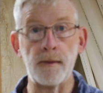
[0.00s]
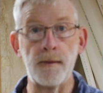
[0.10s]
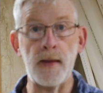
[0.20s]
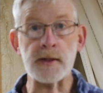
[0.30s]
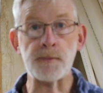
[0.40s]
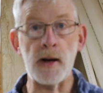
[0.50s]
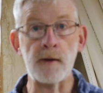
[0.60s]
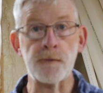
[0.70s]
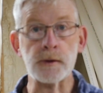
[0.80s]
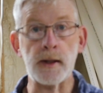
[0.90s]
That's about
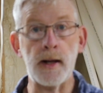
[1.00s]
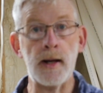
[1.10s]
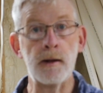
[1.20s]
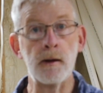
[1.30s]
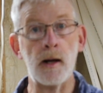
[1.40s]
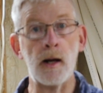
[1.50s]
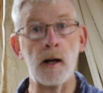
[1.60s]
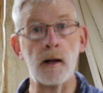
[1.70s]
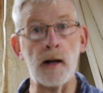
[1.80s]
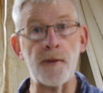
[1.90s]
it for today.
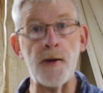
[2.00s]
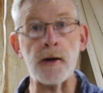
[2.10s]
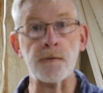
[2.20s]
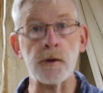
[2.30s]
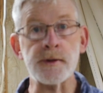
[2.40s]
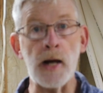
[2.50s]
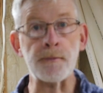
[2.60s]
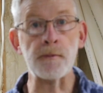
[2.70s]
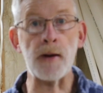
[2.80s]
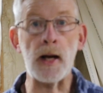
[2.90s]
I thank you for
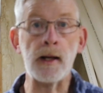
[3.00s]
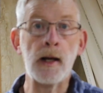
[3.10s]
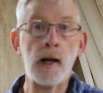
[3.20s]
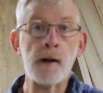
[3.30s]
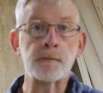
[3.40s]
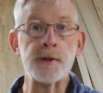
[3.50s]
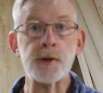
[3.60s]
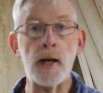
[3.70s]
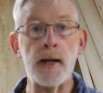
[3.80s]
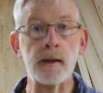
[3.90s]
stopping by. Please
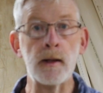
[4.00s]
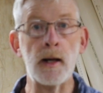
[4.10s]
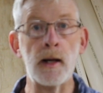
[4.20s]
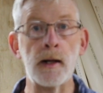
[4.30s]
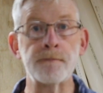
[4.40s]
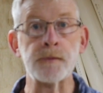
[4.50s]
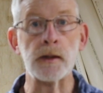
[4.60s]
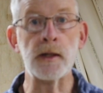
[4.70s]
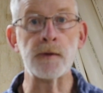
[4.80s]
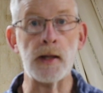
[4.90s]
go ahead and
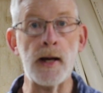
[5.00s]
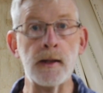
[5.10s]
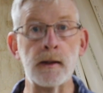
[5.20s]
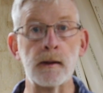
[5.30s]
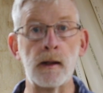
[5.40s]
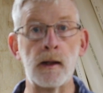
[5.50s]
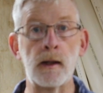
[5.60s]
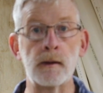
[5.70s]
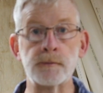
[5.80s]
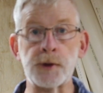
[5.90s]
leave a like,
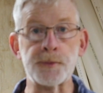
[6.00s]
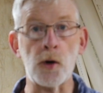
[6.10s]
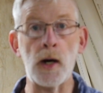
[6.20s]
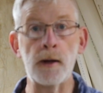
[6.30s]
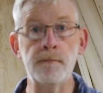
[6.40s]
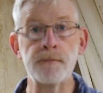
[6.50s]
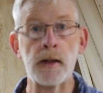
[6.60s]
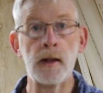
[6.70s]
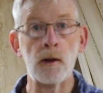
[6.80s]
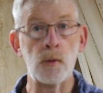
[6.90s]
subscribe.
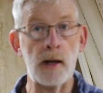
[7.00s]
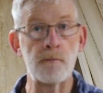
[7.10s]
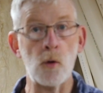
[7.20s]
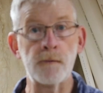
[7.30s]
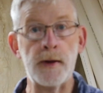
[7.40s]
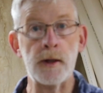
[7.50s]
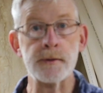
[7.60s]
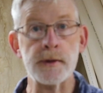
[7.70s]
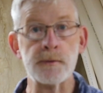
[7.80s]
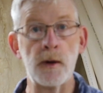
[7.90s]
We have more
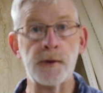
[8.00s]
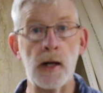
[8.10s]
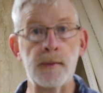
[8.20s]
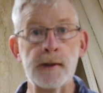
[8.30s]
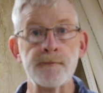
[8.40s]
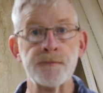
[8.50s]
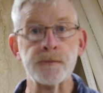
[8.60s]
videos this month coming,